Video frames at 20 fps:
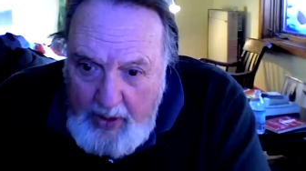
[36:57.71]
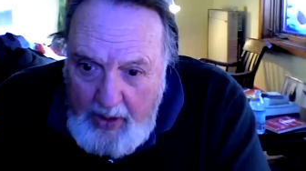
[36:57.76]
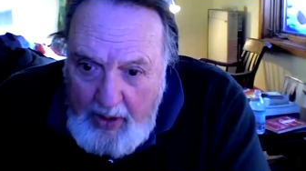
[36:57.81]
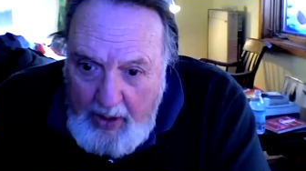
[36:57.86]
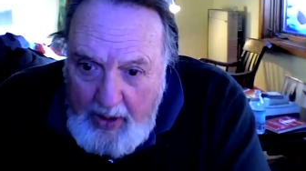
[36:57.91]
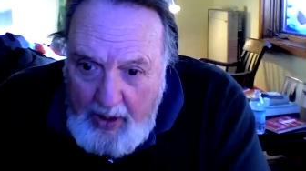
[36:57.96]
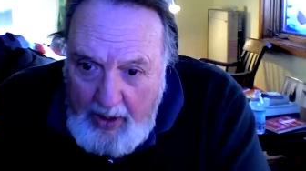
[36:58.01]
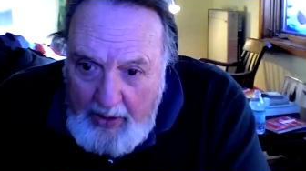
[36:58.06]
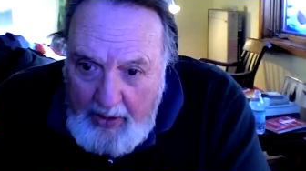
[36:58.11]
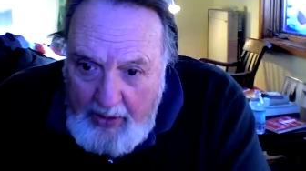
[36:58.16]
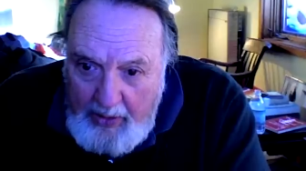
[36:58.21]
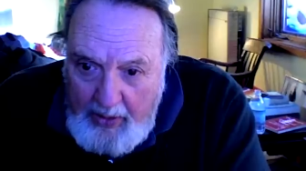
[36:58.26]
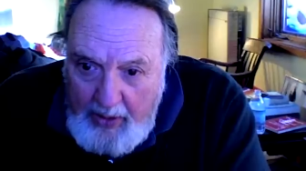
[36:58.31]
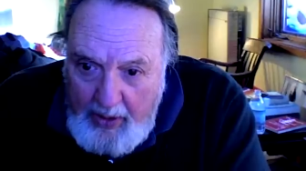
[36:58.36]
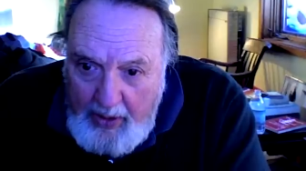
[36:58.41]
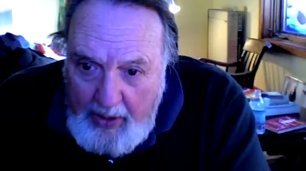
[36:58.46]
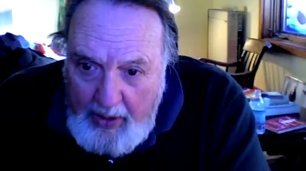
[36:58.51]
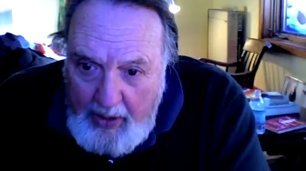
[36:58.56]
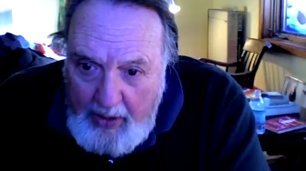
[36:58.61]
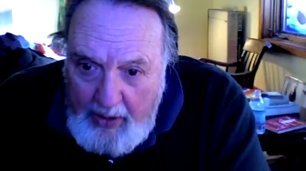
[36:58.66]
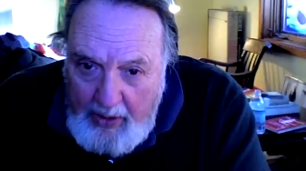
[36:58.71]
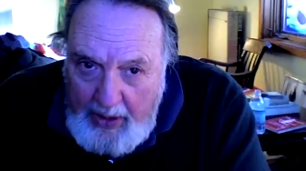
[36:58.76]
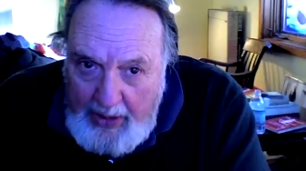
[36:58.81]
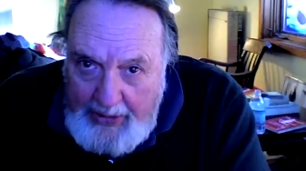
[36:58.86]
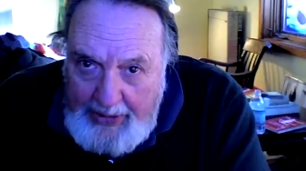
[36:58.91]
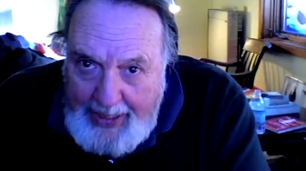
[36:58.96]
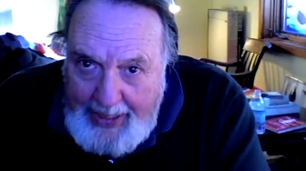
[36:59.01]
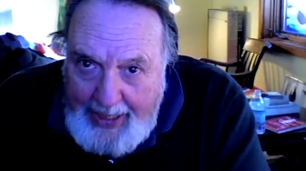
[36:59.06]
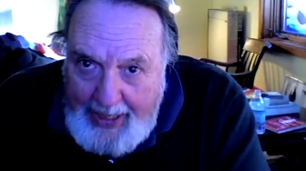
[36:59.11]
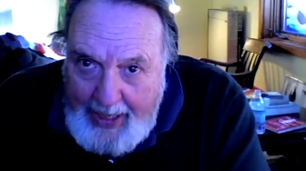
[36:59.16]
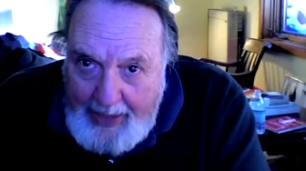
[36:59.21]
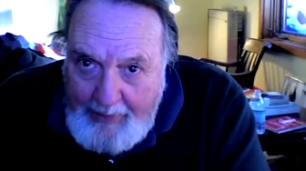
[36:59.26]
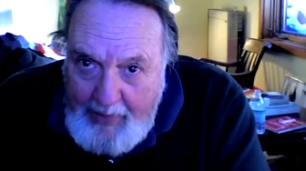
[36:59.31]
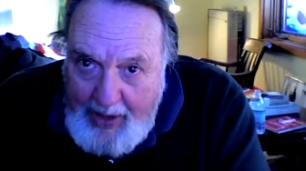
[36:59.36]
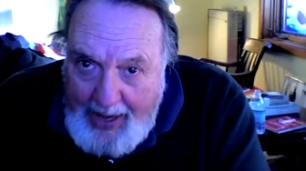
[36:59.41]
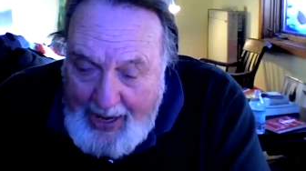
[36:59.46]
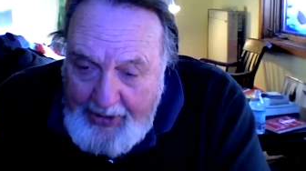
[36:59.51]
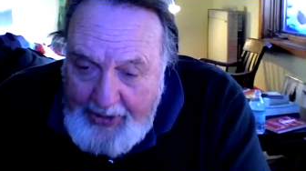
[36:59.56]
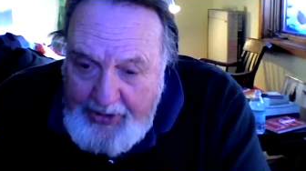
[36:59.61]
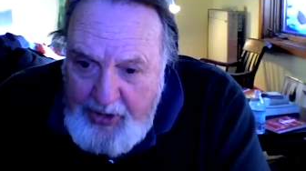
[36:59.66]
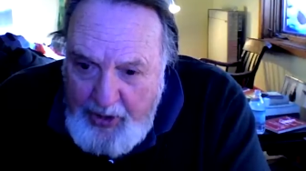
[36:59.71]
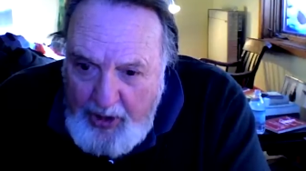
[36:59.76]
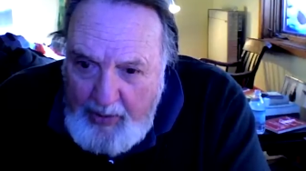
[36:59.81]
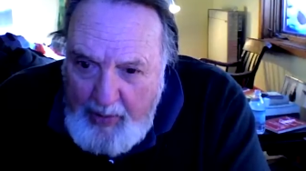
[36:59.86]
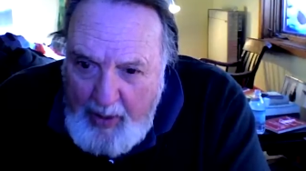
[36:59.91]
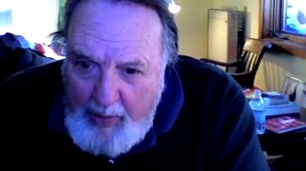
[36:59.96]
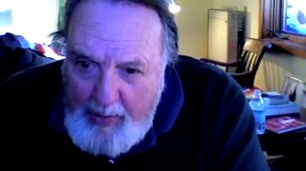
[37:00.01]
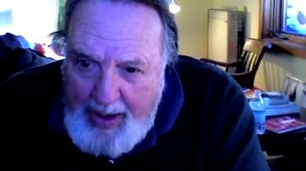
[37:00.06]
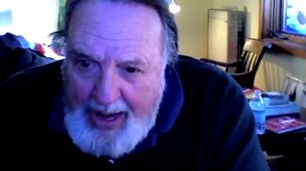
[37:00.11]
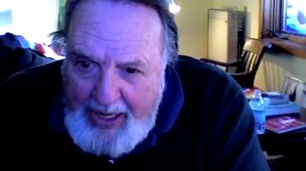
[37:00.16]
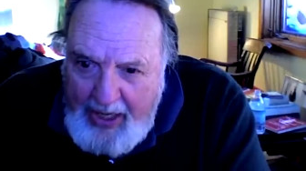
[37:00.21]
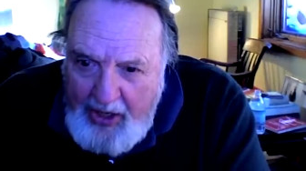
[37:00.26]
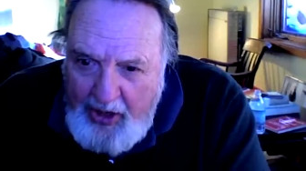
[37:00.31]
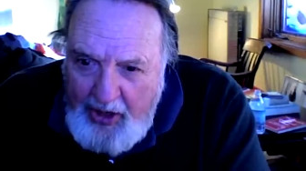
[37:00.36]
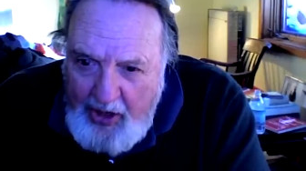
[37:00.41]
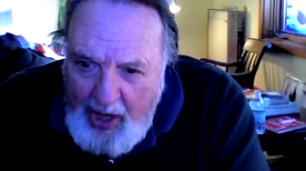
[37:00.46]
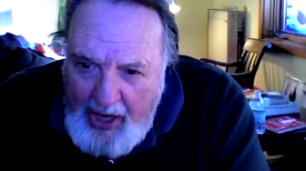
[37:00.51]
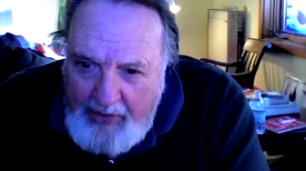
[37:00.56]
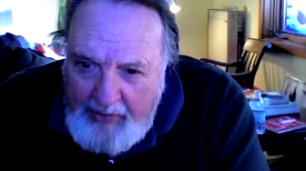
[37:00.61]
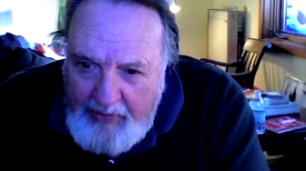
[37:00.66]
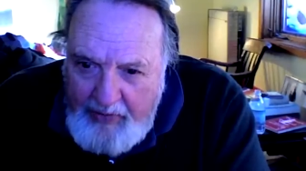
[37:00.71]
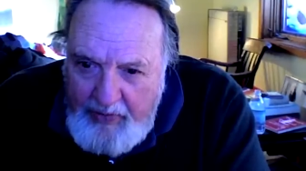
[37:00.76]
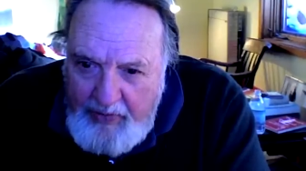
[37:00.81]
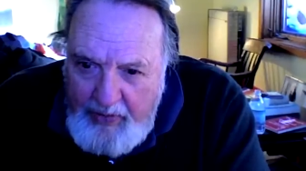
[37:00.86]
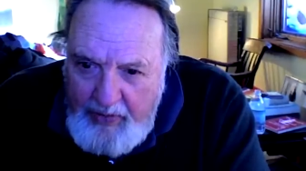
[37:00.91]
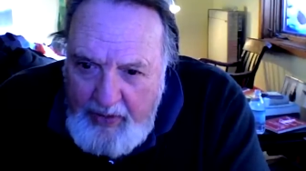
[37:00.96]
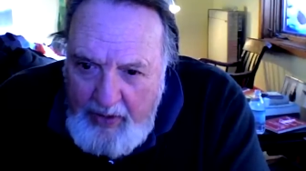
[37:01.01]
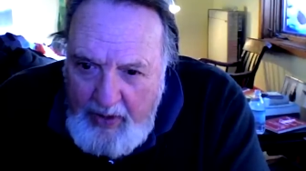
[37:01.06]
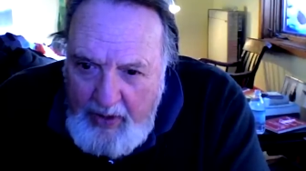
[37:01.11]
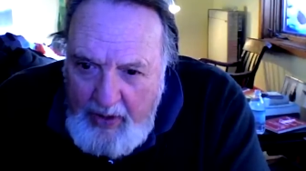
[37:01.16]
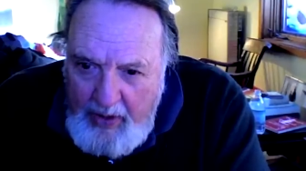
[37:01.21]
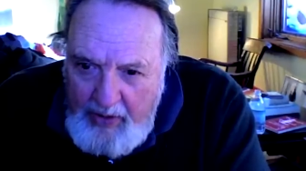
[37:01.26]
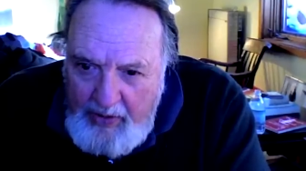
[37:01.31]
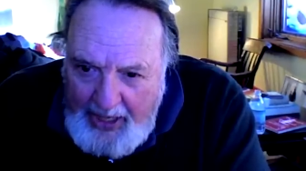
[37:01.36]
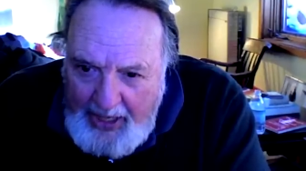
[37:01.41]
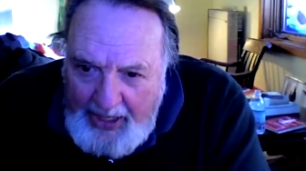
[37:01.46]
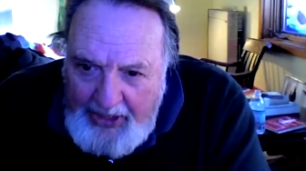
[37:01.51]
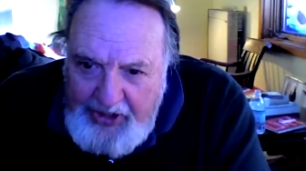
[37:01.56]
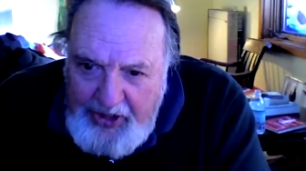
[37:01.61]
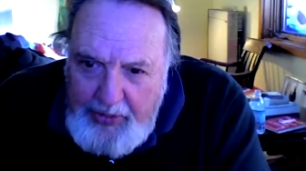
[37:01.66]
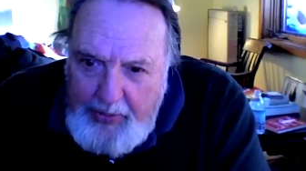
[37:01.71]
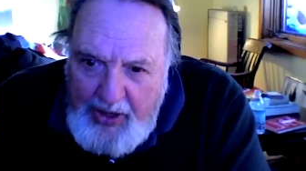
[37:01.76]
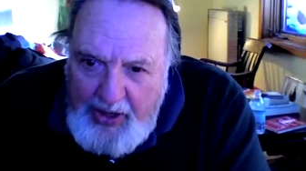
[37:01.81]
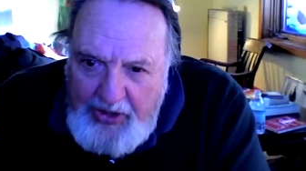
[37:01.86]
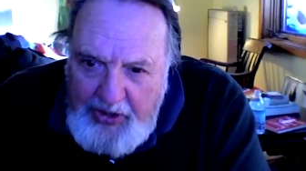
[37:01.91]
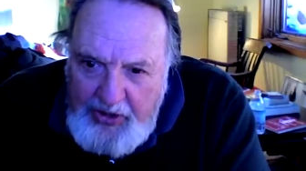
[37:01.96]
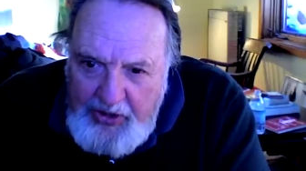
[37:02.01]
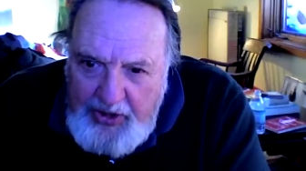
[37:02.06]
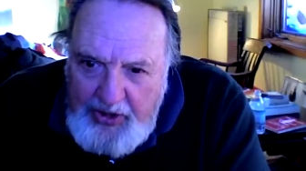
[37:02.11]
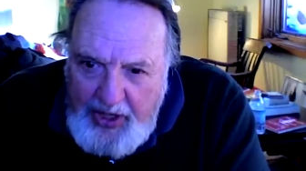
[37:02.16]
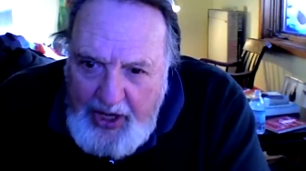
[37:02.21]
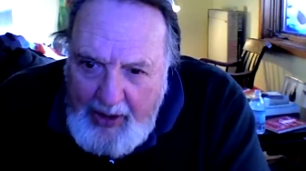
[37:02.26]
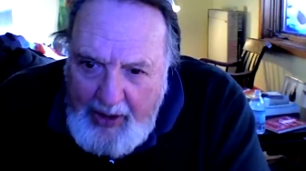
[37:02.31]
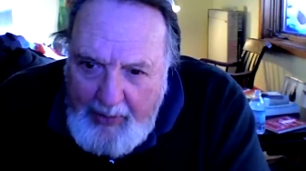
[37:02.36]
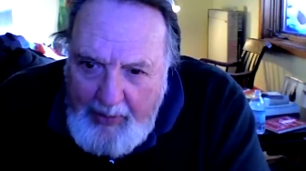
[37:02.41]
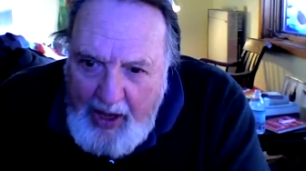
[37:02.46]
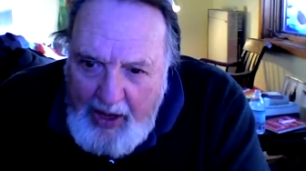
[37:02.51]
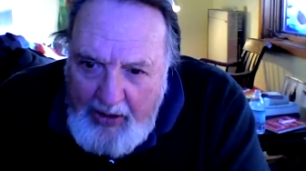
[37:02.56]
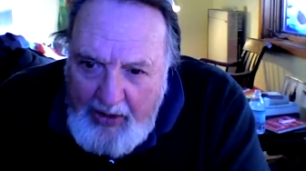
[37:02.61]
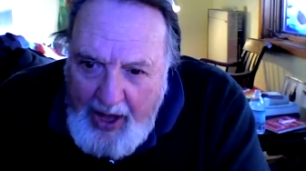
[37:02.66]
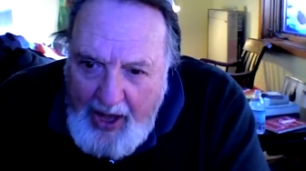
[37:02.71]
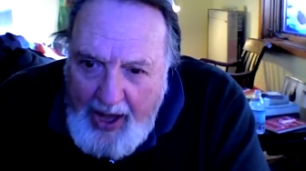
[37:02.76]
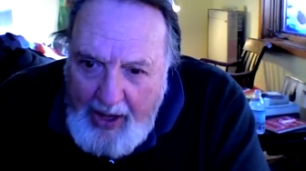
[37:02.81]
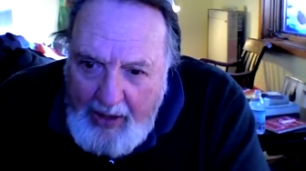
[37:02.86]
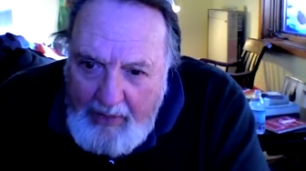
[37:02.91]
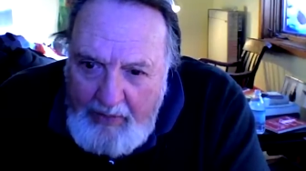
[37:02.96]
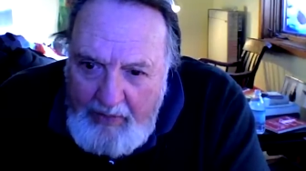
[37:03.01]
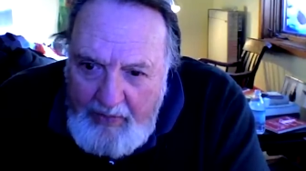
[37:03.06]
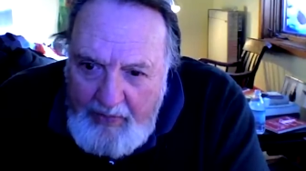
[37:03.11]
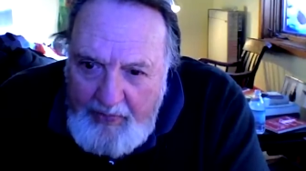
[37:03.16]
And, uh, and yet I'm not turning my back on life. That's the message that came out of that